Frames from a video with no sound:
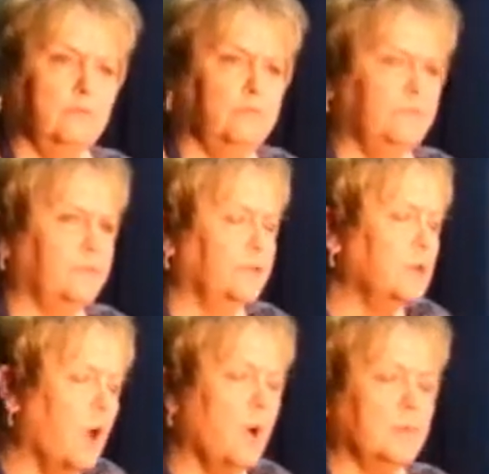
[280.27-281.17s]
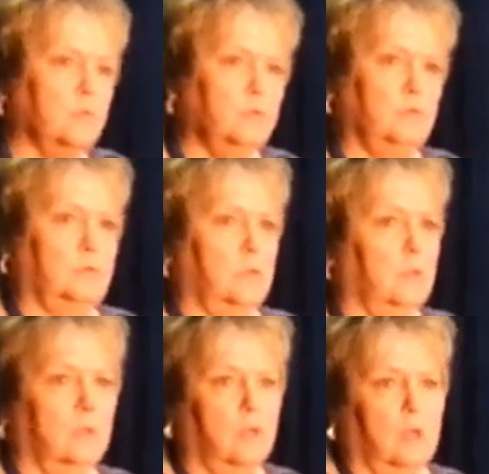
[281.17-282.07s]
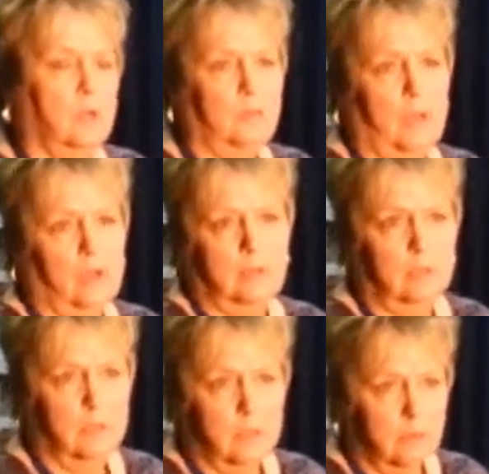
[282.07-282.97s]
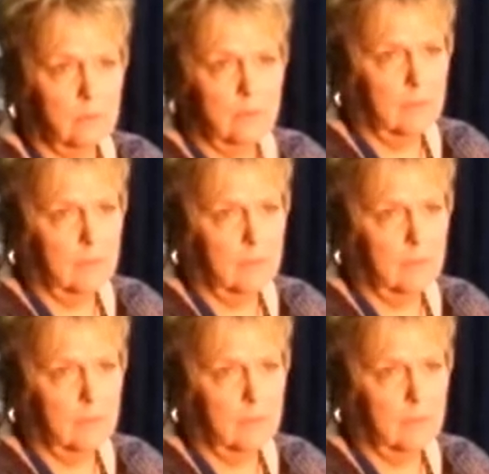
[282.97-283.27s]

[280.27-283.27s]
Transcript: phenomenal movie about, you know,